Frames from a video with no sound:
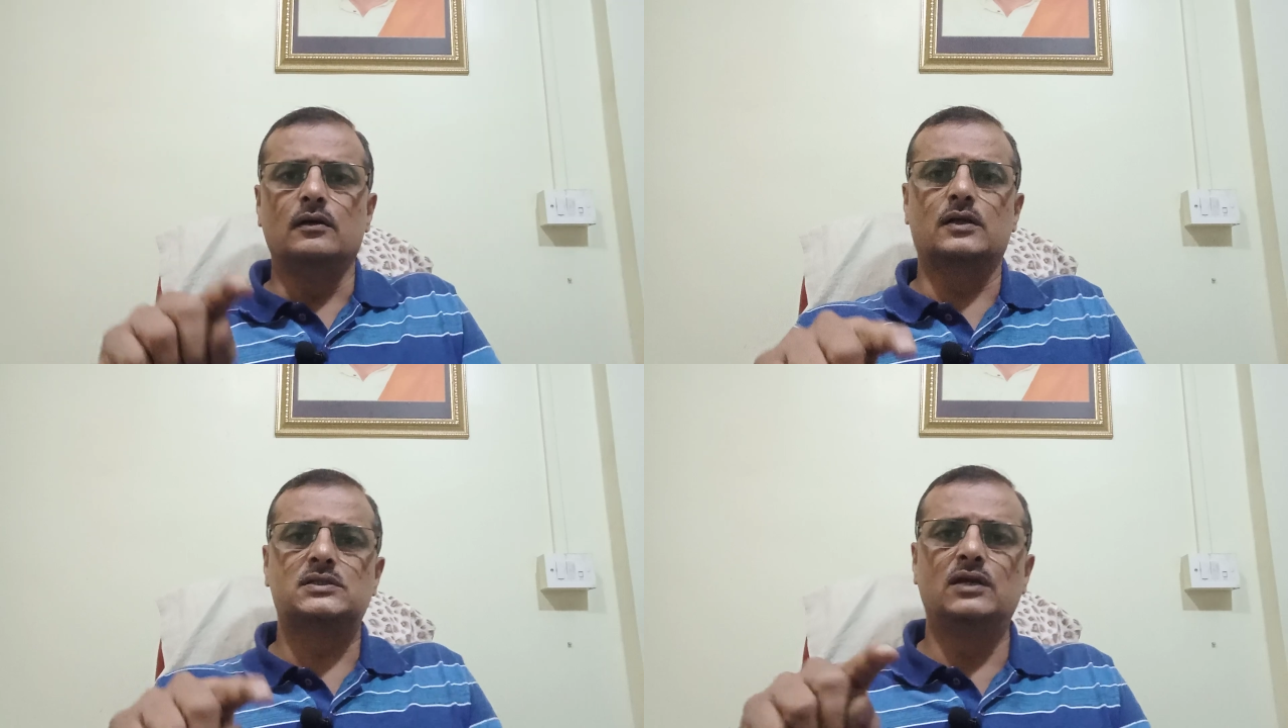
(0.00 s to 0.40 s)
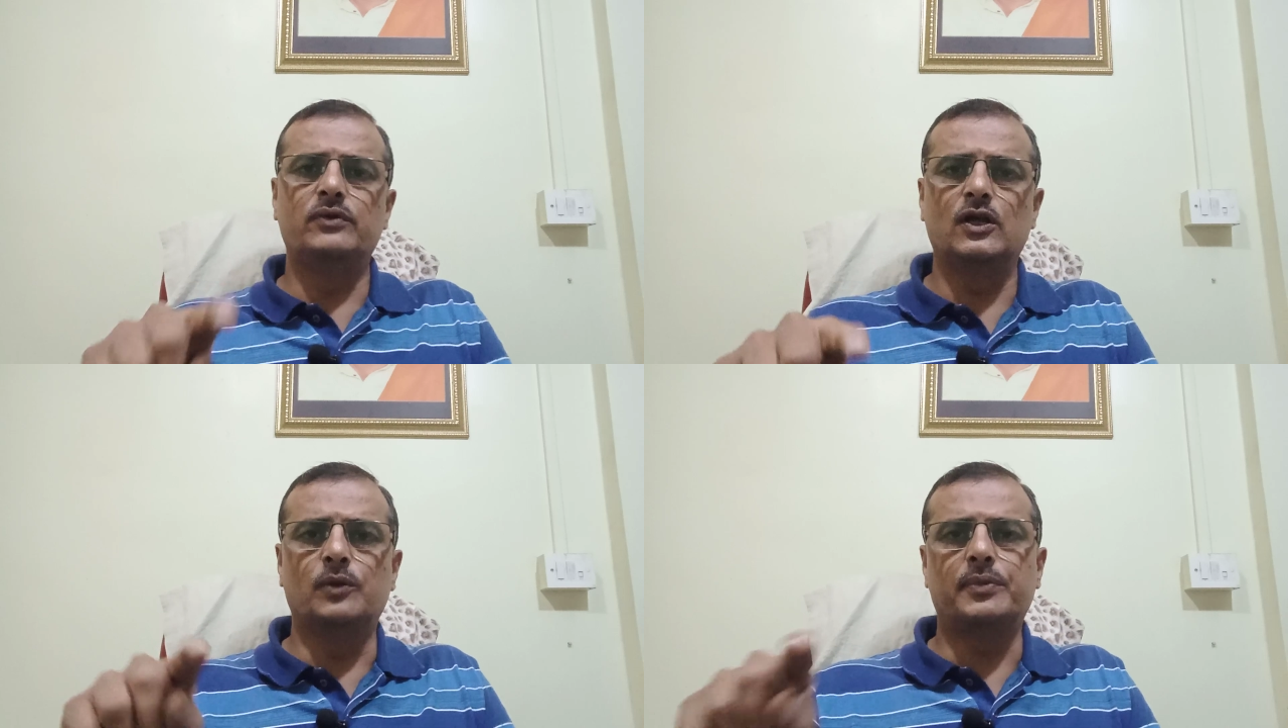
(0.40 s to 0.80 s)

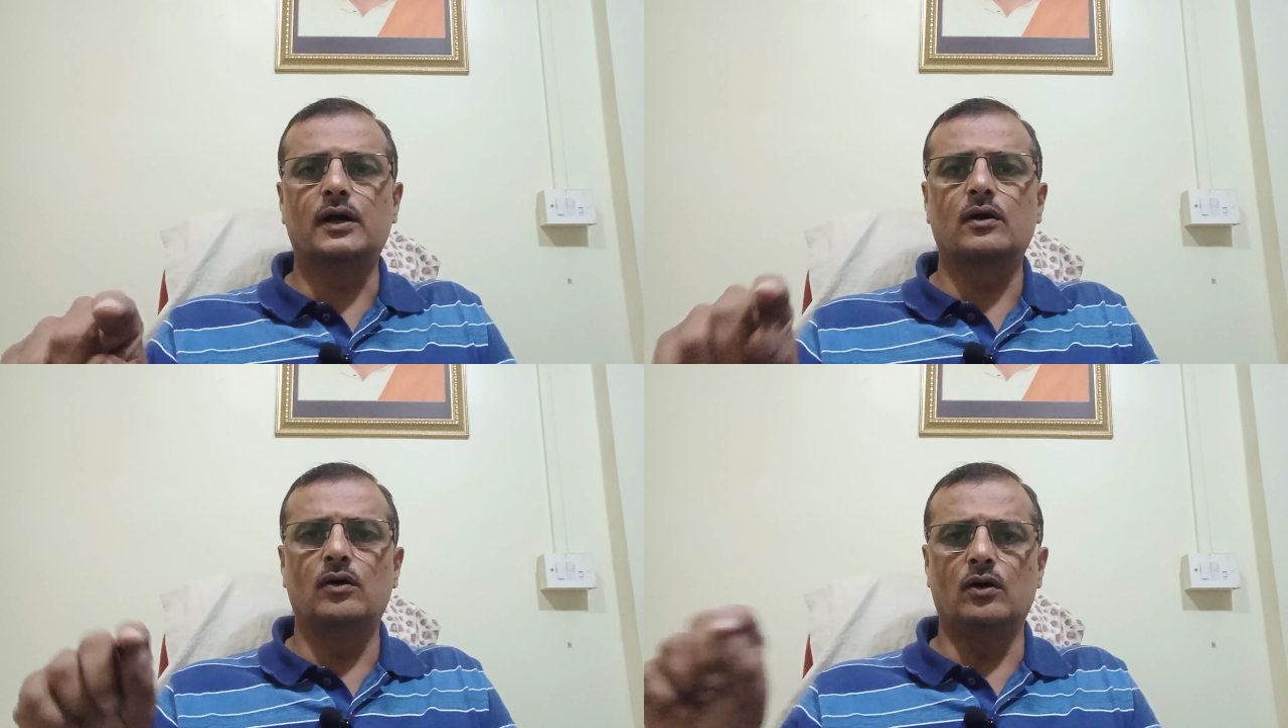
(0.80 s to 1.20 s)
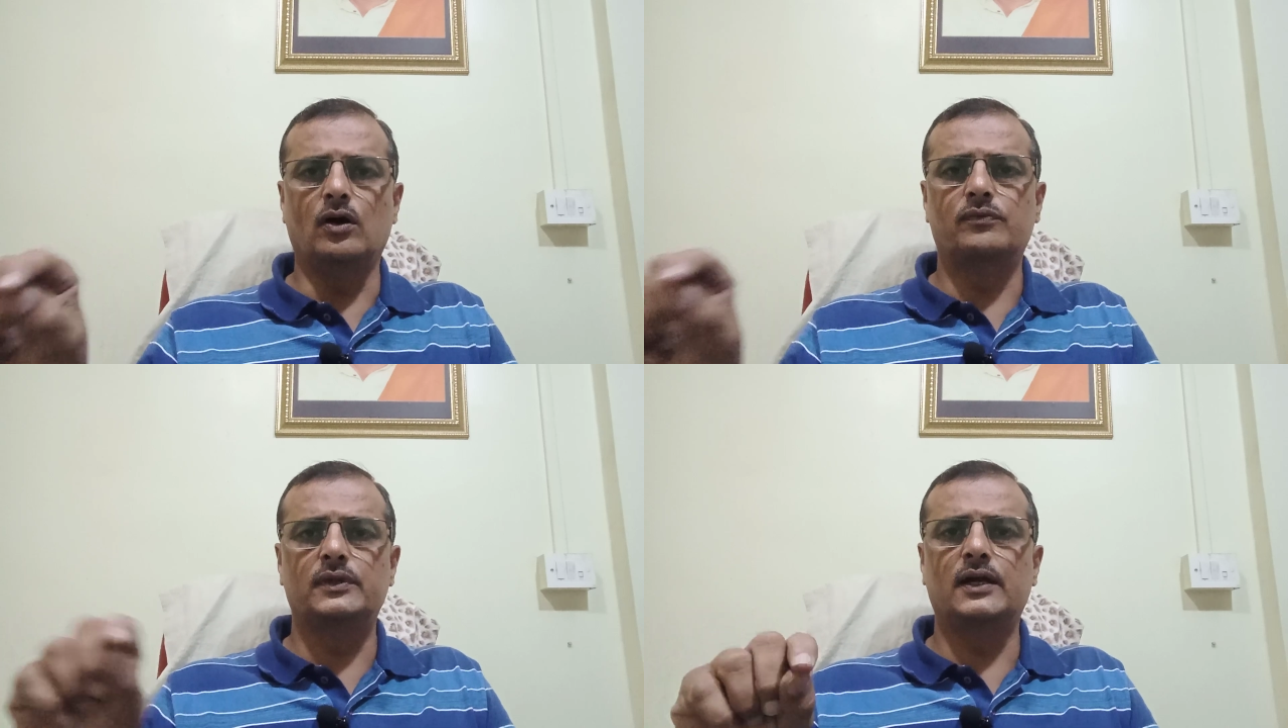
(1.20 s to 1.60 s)
Rasayagriya Vipak
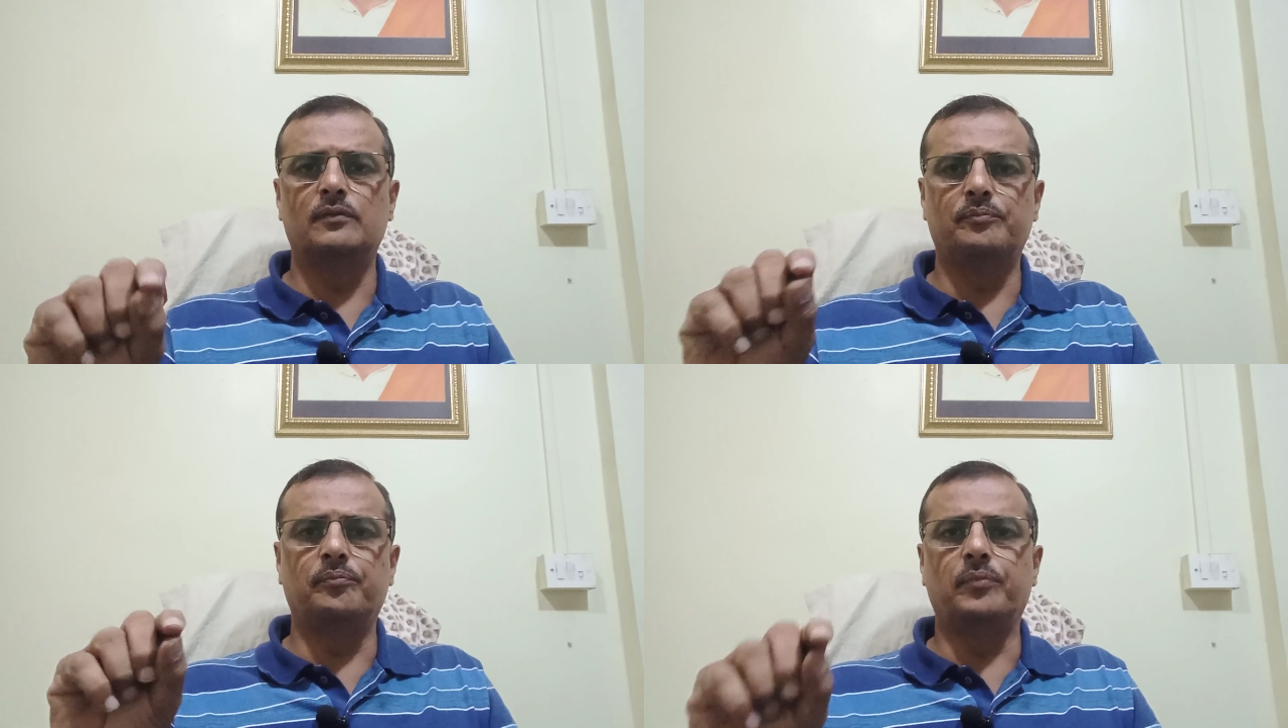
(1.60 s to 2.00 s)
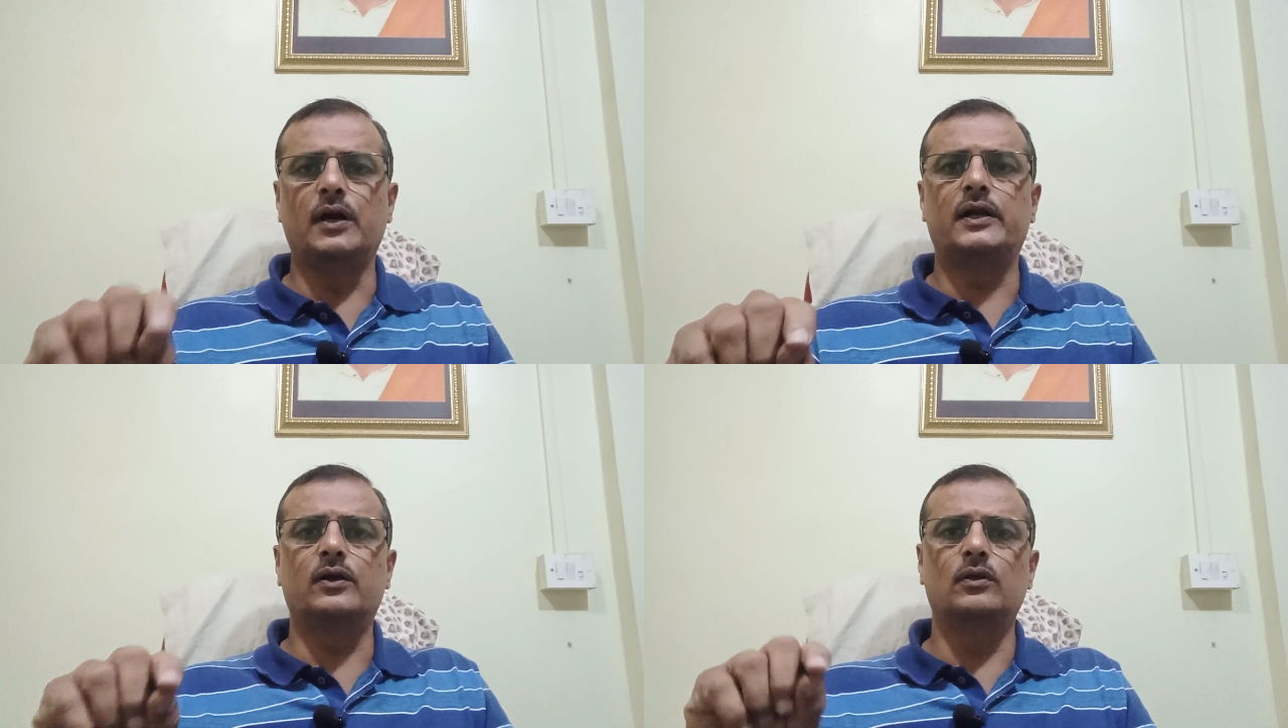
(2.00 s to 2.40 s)
of that
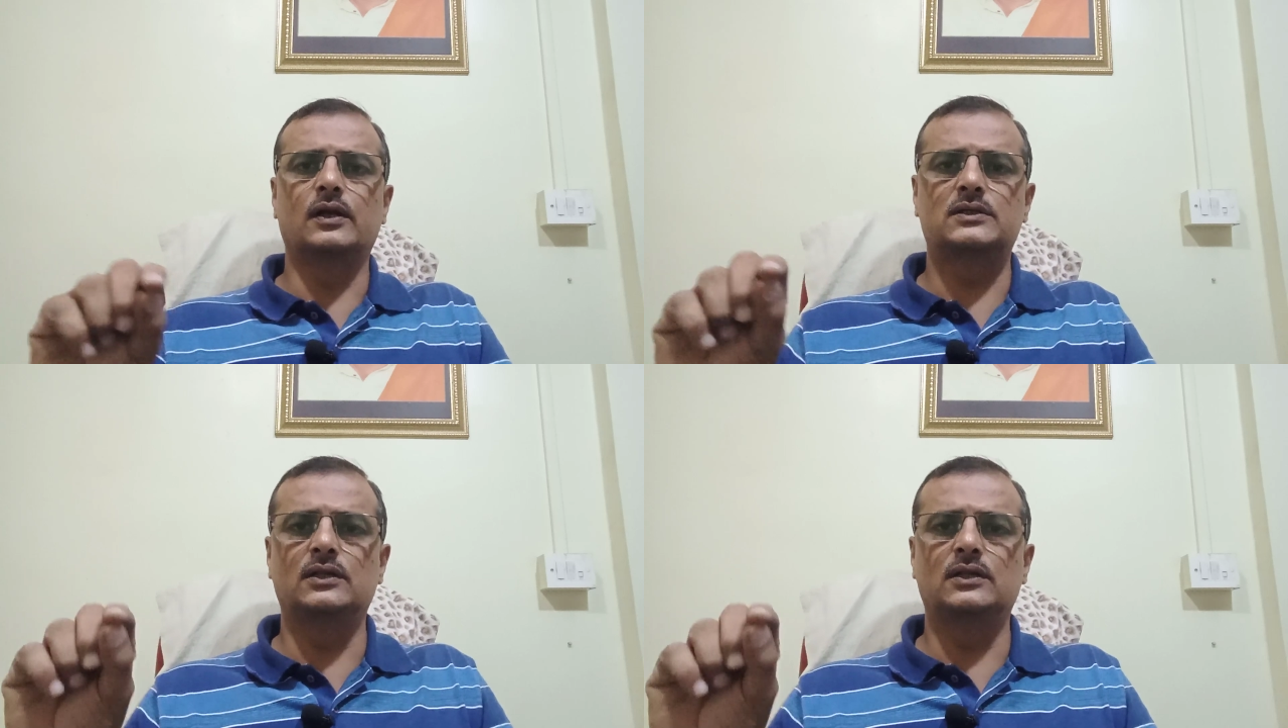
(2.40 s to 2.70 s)
particular